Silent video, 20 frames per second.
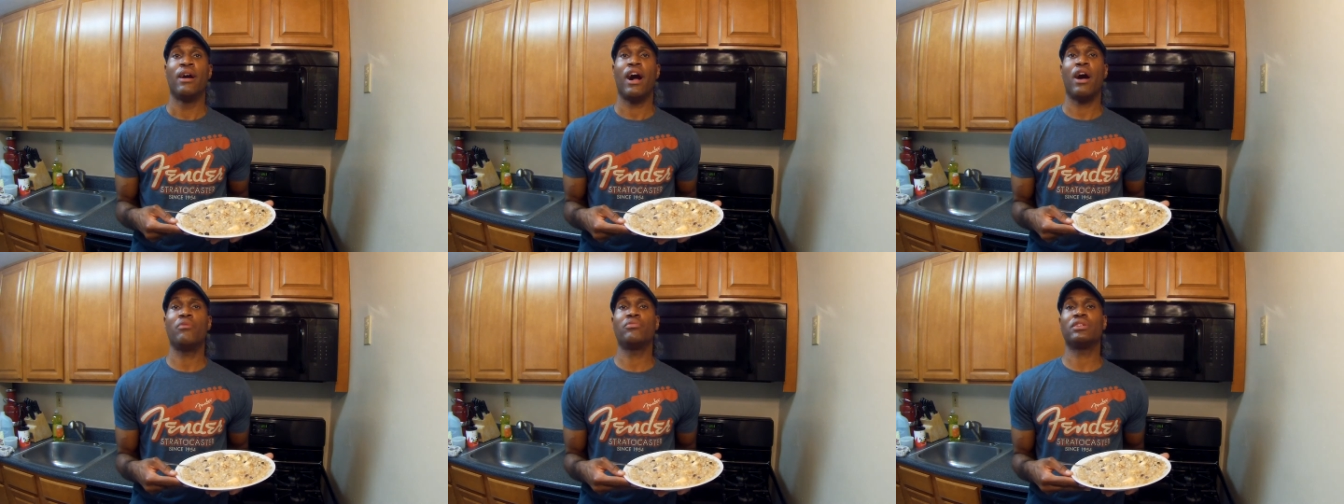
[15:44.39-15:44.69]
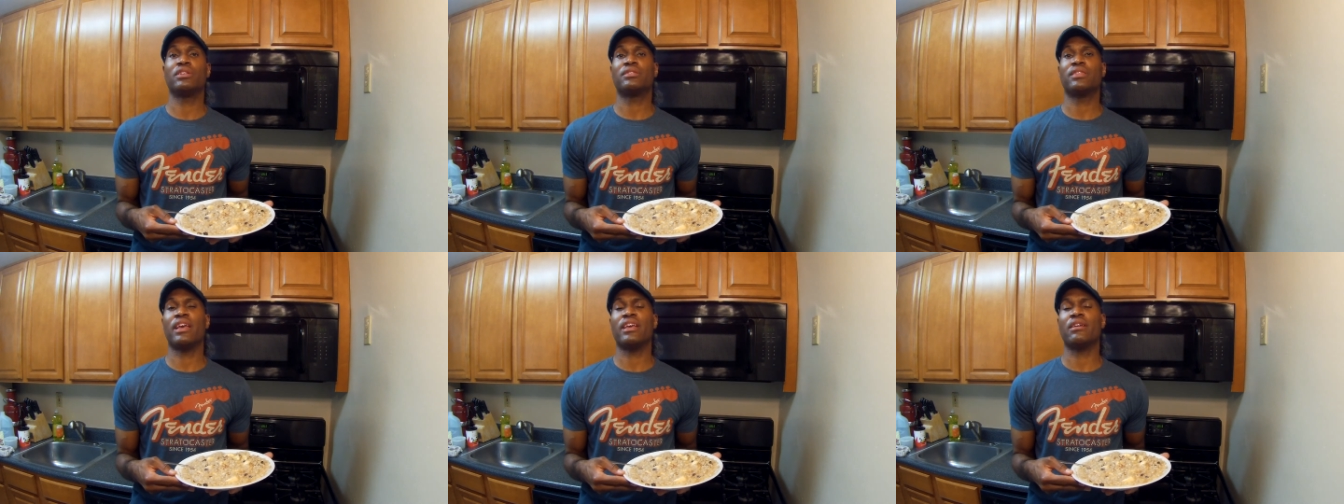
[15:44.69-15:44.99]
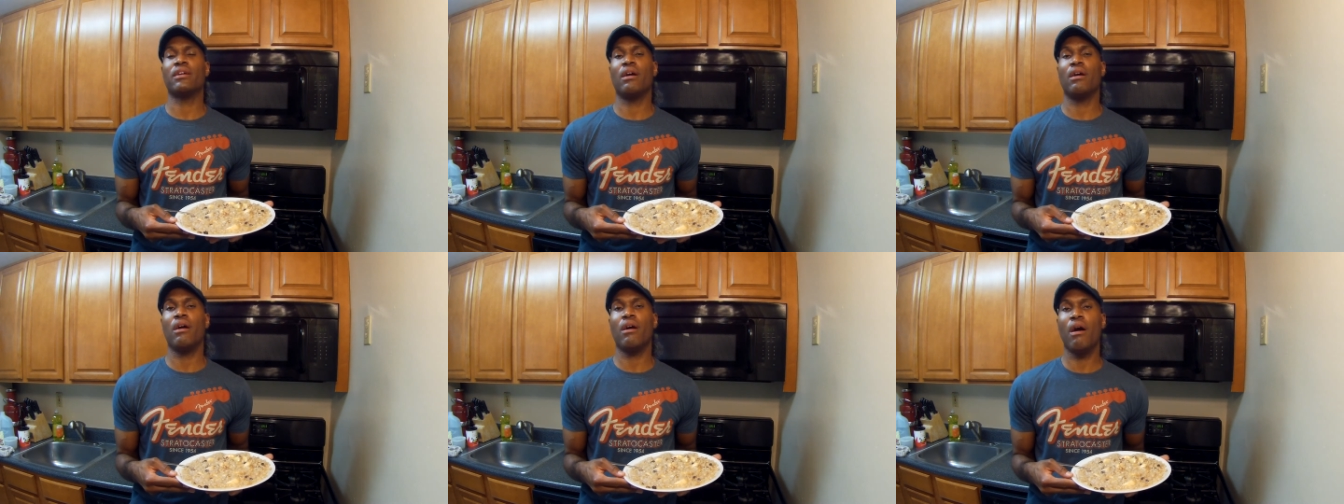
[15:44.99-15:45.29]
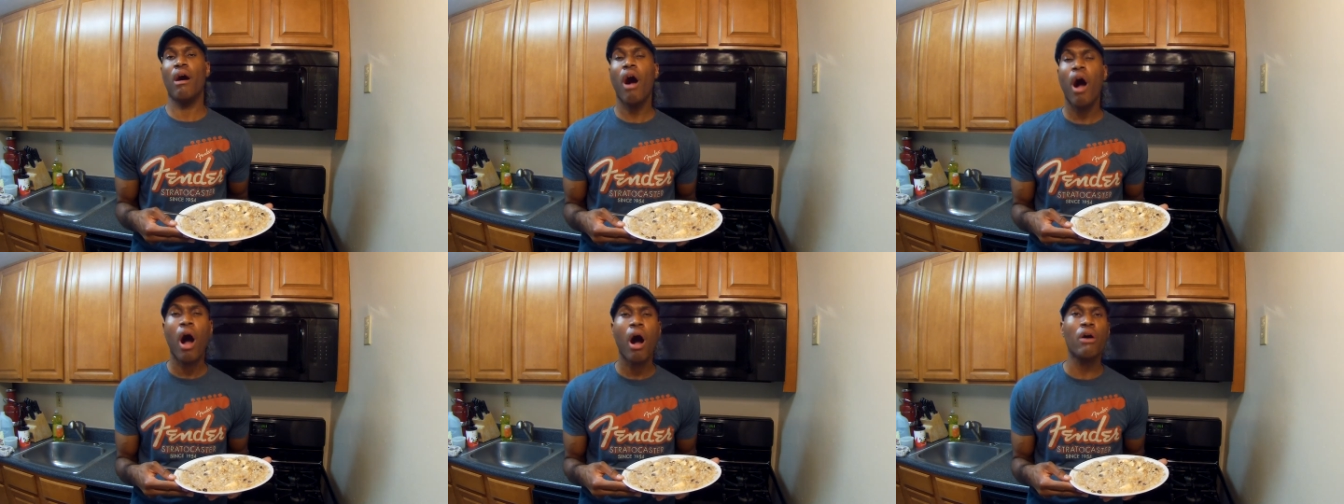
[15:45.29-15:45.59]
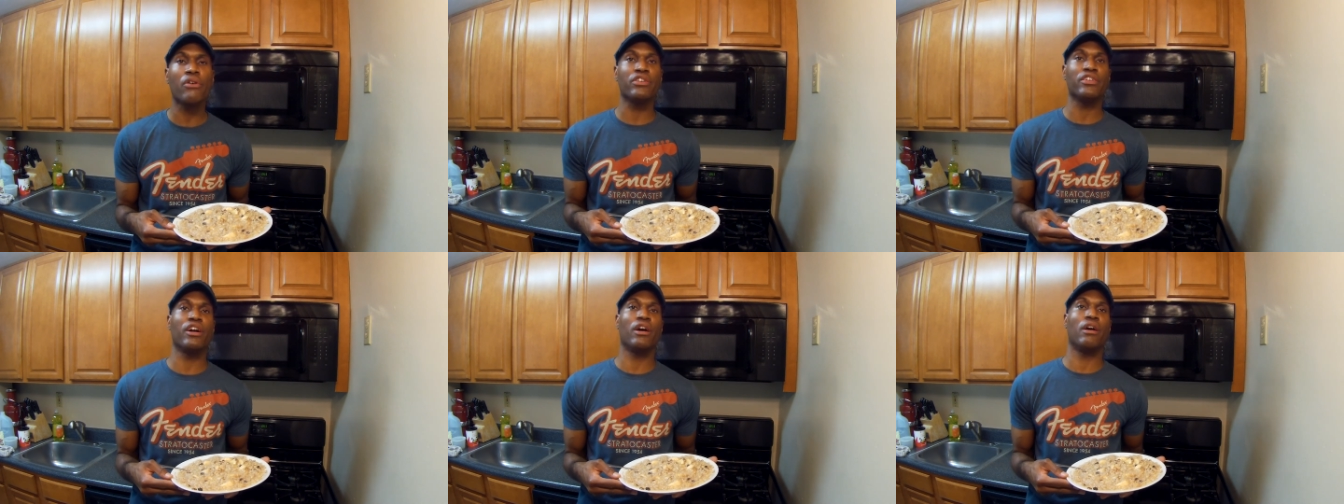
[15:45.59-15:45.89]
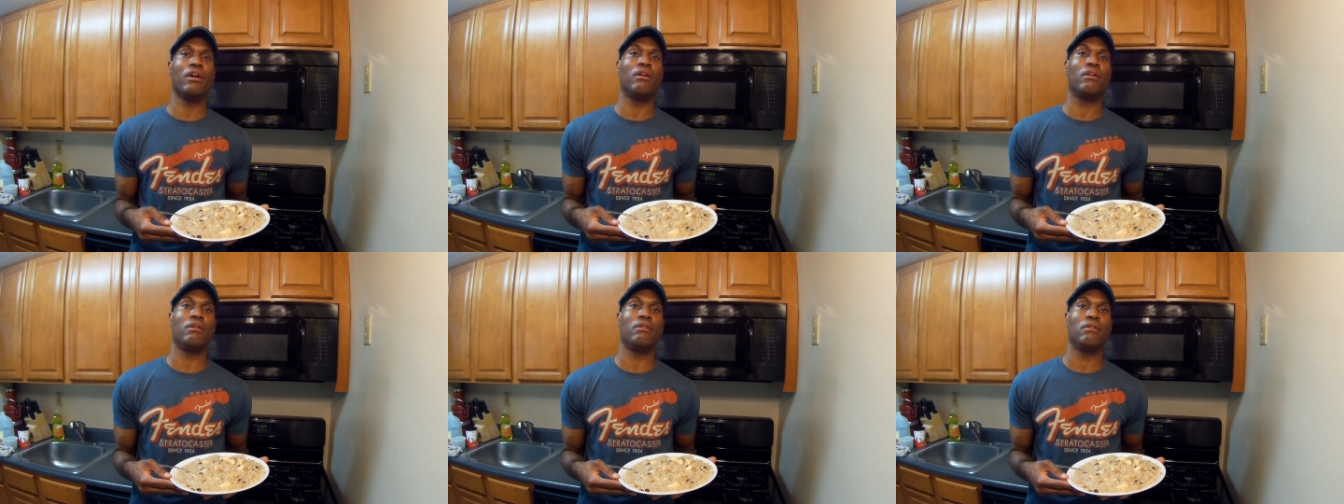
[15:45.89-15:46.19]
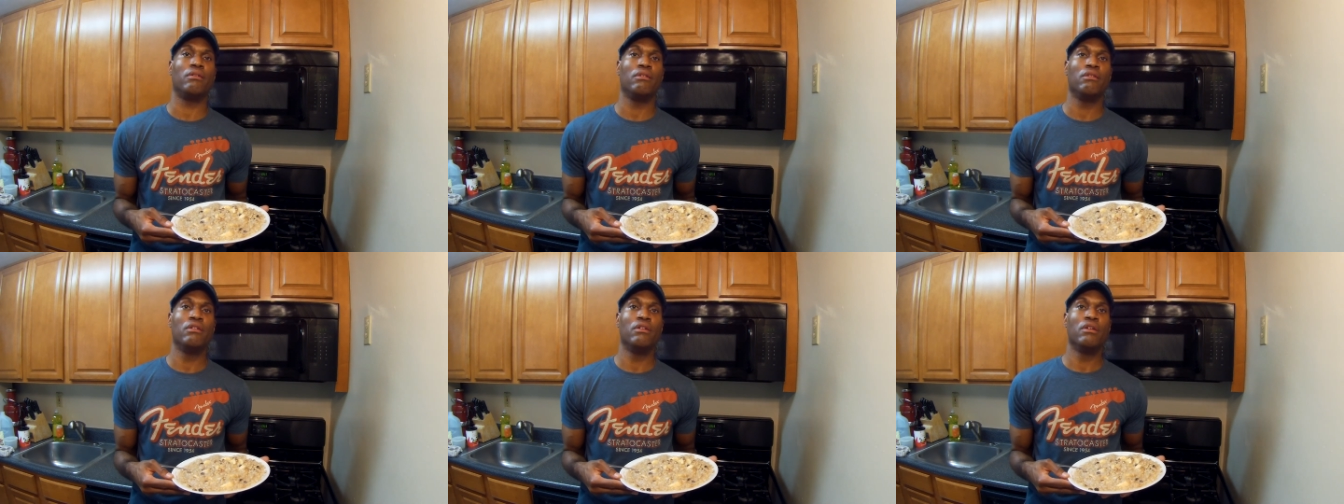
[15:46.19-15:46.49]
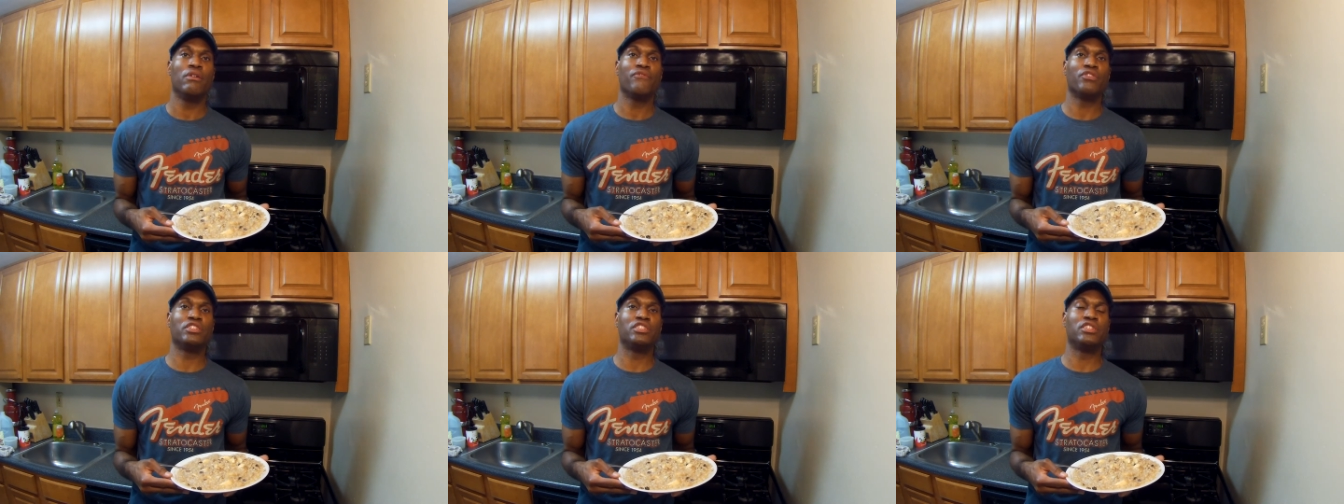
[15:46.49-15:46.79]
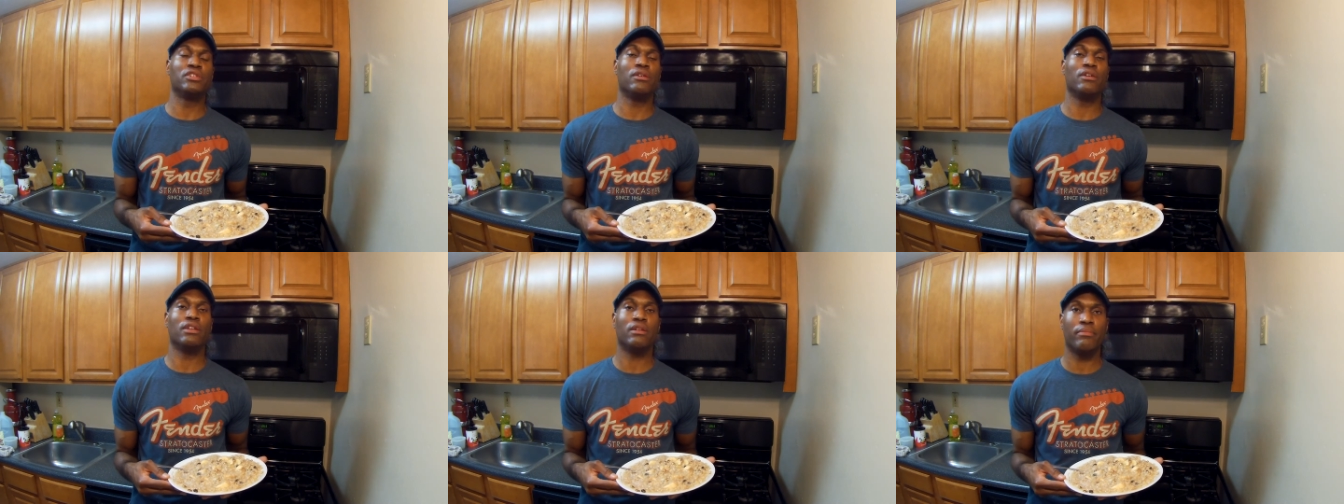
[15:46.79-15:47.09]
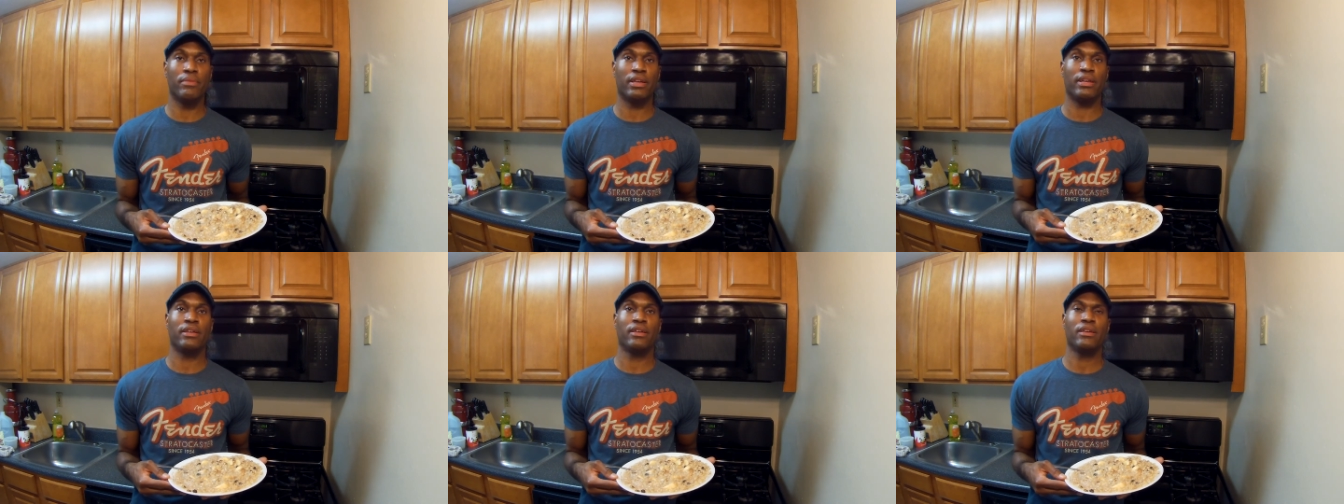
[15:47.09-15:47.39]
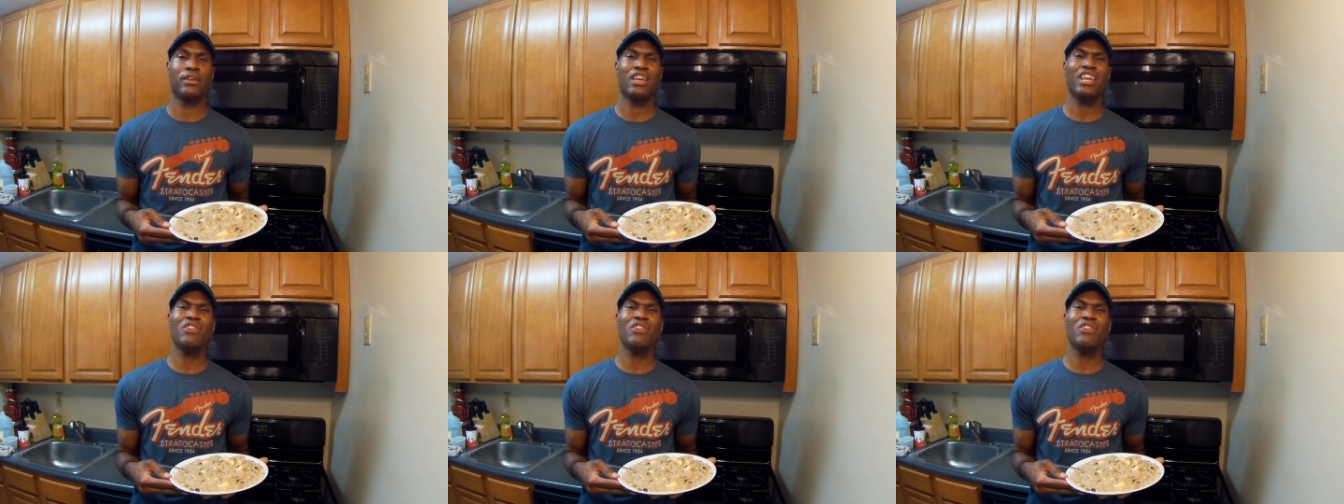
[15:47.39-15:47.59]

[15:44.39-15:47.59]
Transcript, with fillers: I want to thank all y'all for joining me.